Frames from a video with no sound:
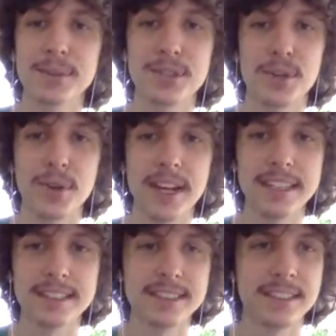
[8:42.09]
have been
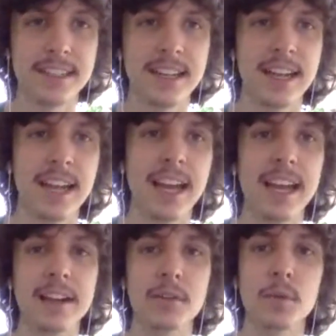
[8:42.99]
able to create.
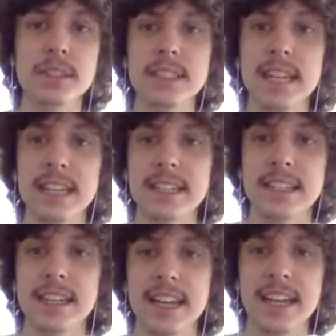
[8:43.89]
And
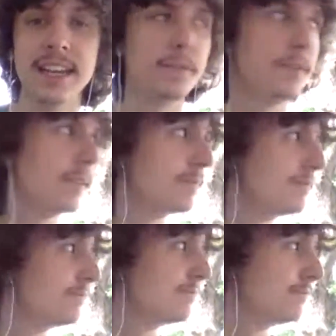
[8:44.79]
once again, if